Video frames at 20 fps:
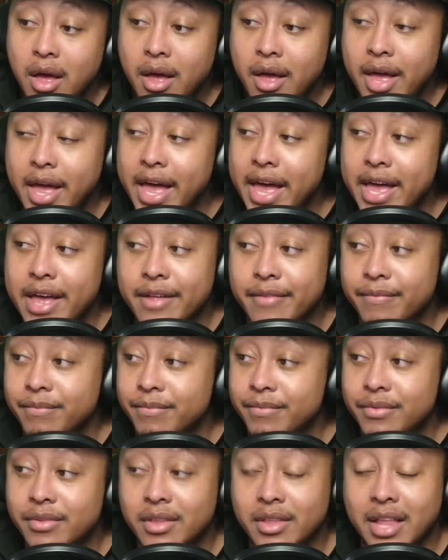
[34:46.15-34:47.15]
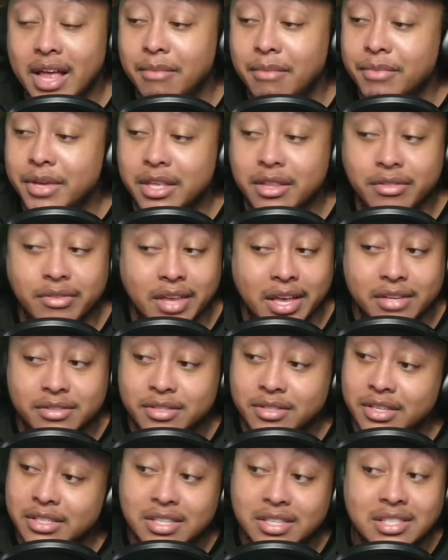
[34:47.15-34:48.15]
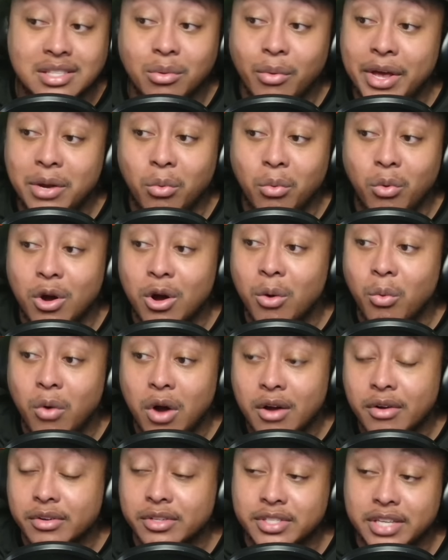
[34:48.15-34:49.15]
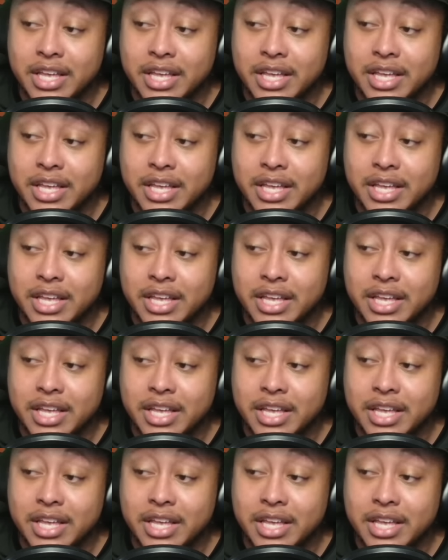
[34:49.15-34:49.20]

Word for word: And I mean, it's just the way the world works.